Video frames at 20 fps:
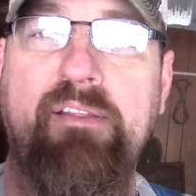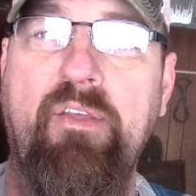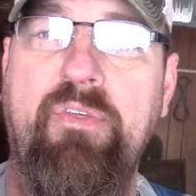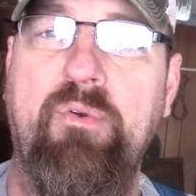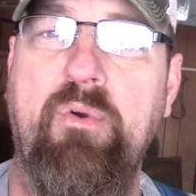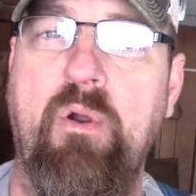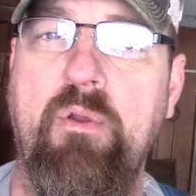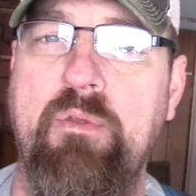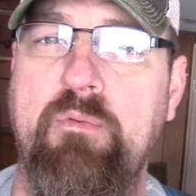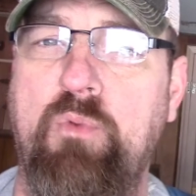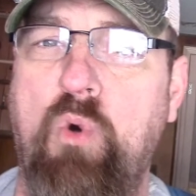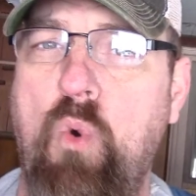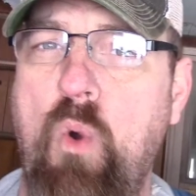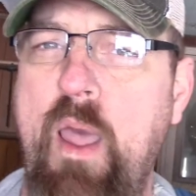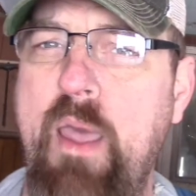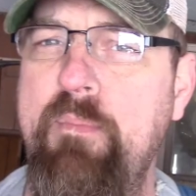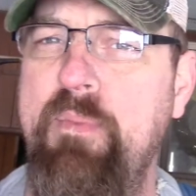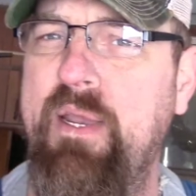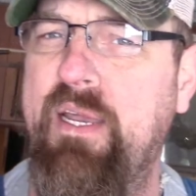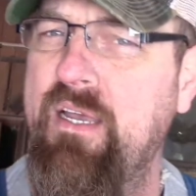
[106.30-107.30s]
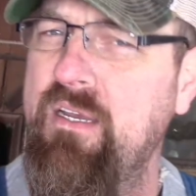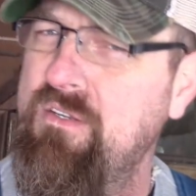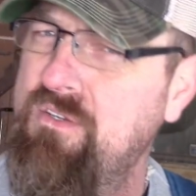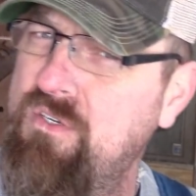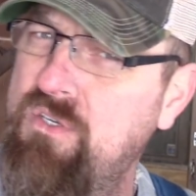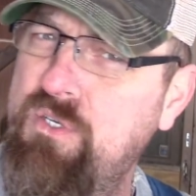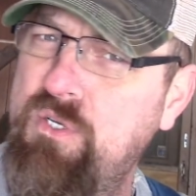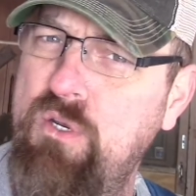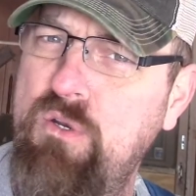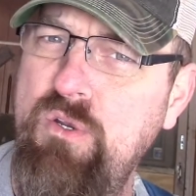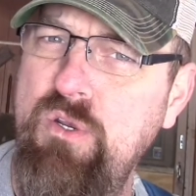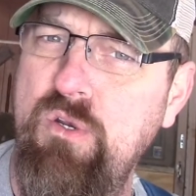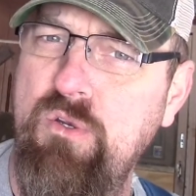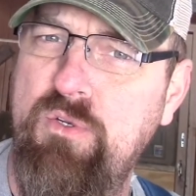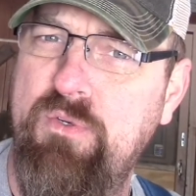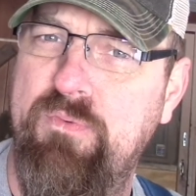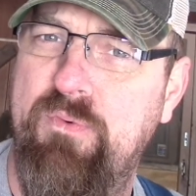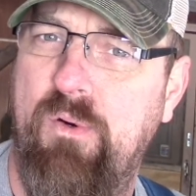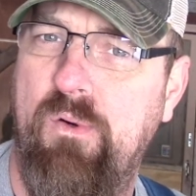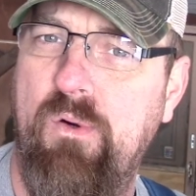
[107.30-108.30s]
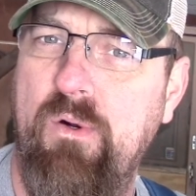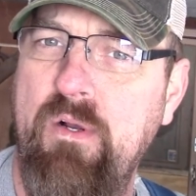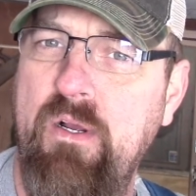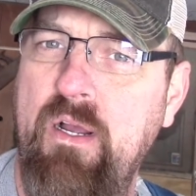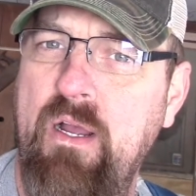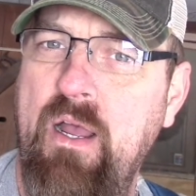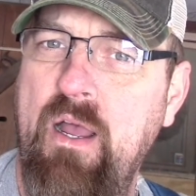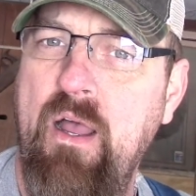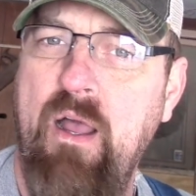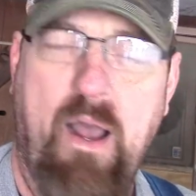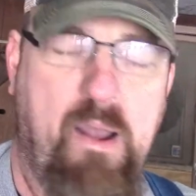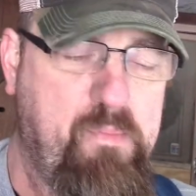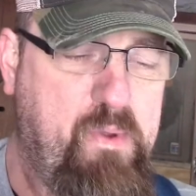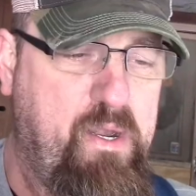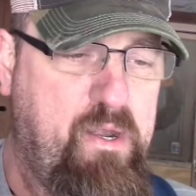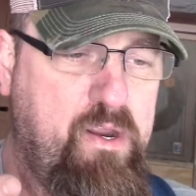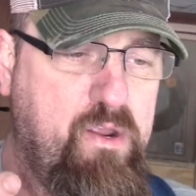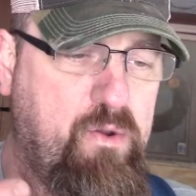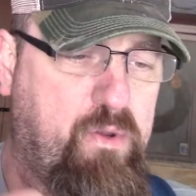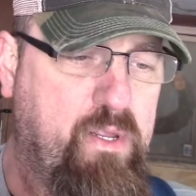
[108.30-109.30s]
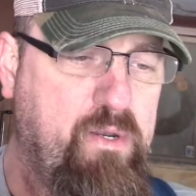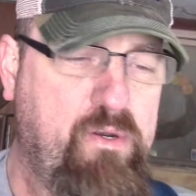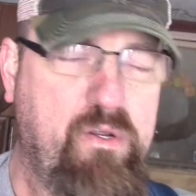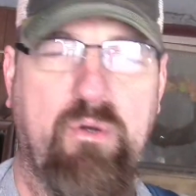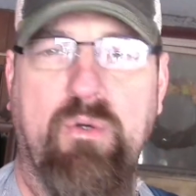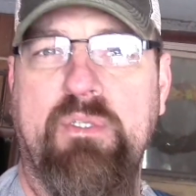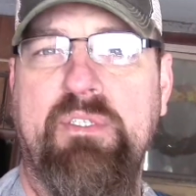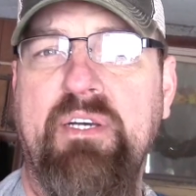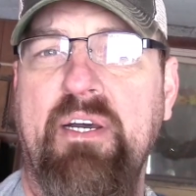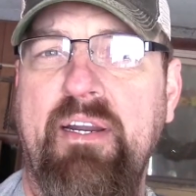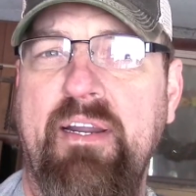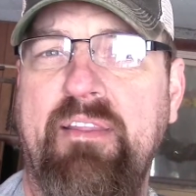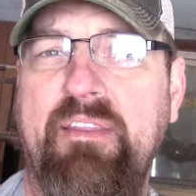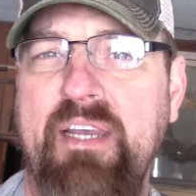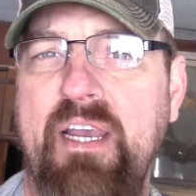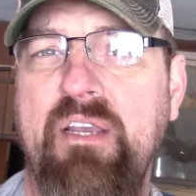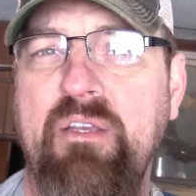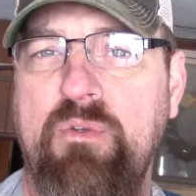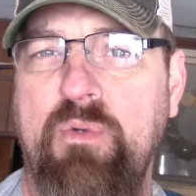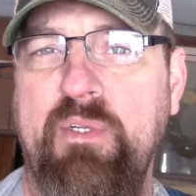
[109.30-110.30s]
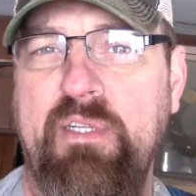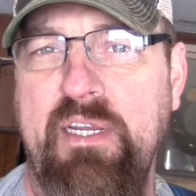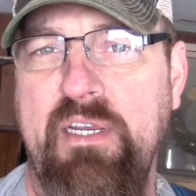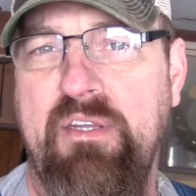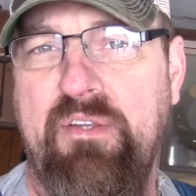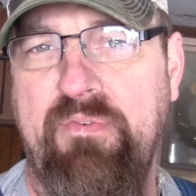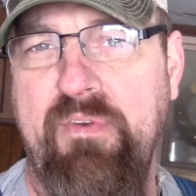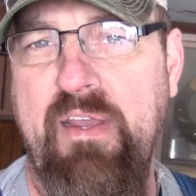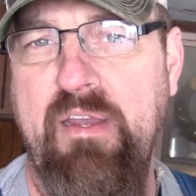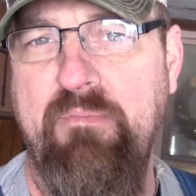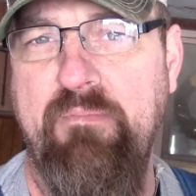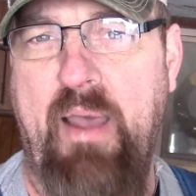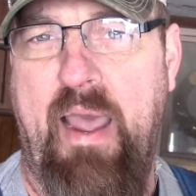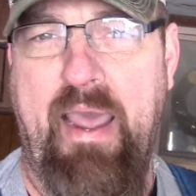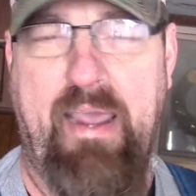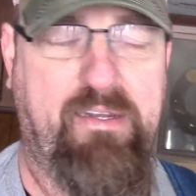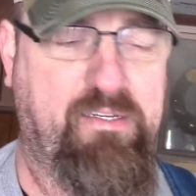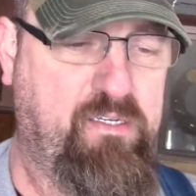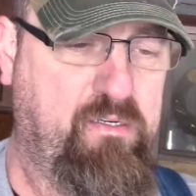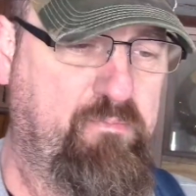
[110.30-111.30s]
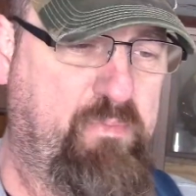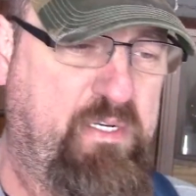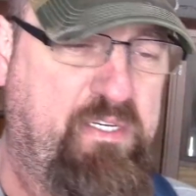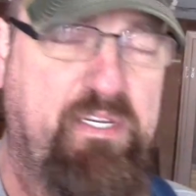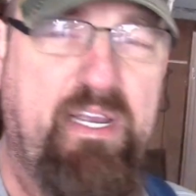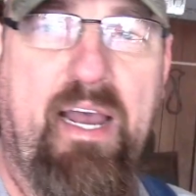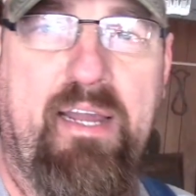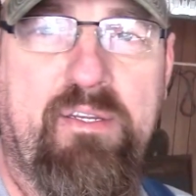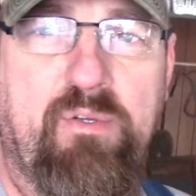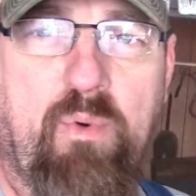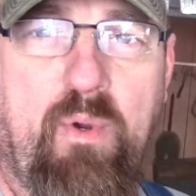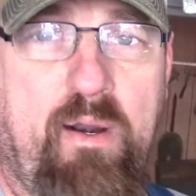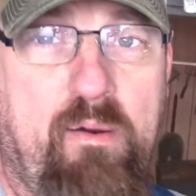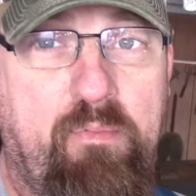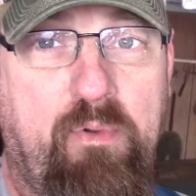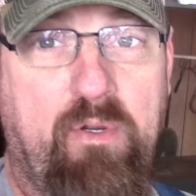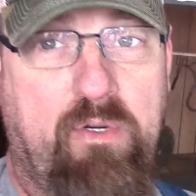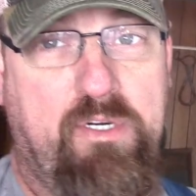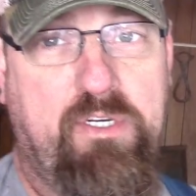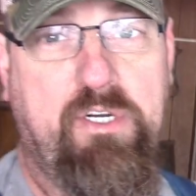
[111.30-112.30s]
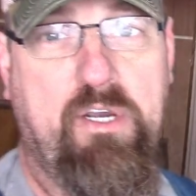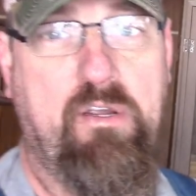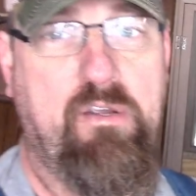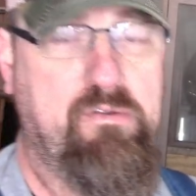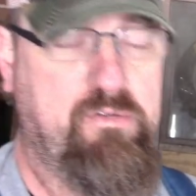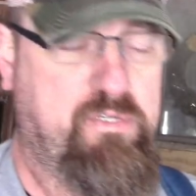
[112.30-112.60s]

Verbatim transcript: to throw them away because they're so useful. I mean, you can do a ton of things with these feed bags besides what I'm going to show you